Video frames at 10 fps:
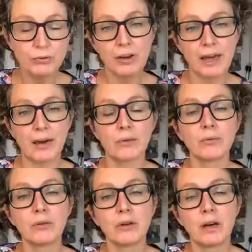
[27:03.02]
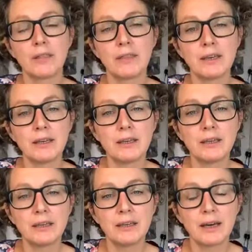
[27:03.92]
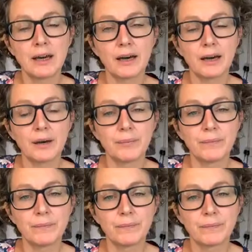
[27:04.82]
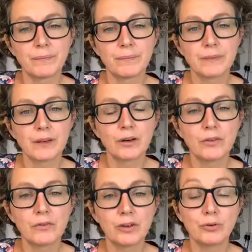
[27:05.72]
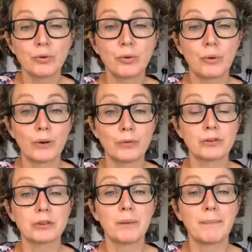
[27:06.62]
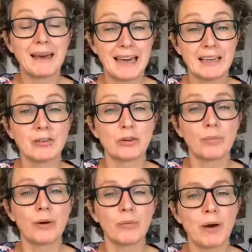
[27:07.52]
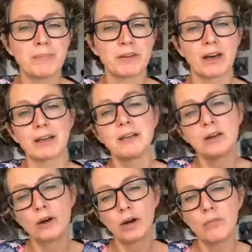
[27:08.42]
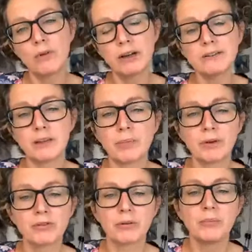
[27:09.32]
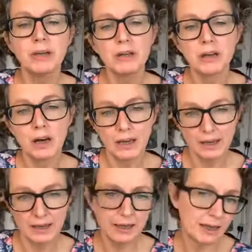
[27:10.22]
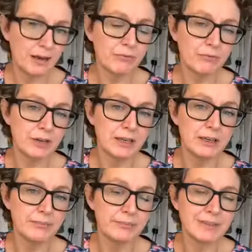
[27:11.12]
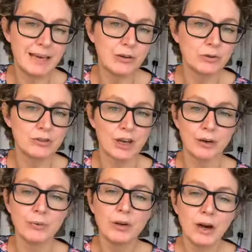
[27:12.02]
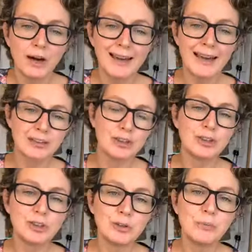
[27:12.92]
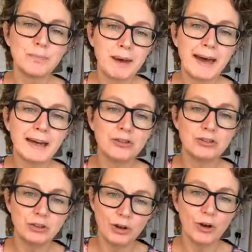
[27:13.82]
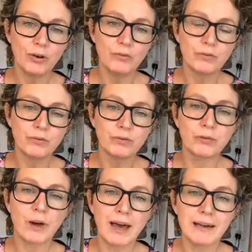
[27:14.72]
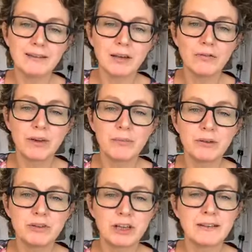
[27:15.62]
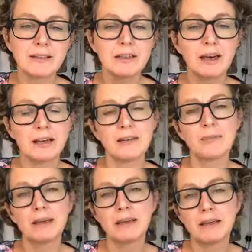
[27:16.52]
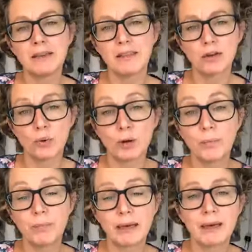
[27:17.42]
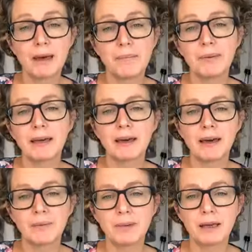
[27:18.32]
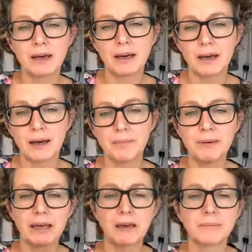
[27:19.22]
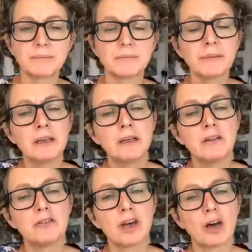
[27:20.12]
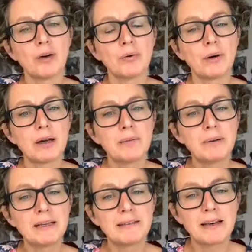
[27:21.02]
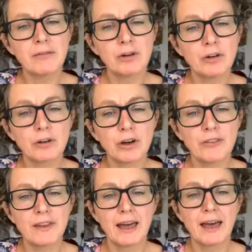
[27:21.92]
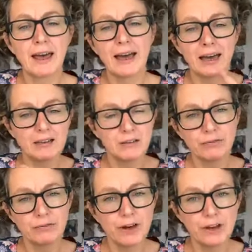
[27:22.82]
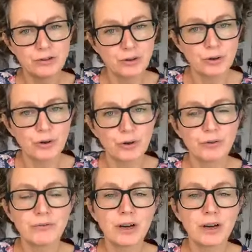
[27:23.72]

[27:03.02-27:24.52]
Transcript: down the on the virtual quilt page on my website, and right at the bottom, every day or so I add a new batch of squares of images, and it's making the quilt bigger and bigger and bigger and bigger. So please have a look on there and find your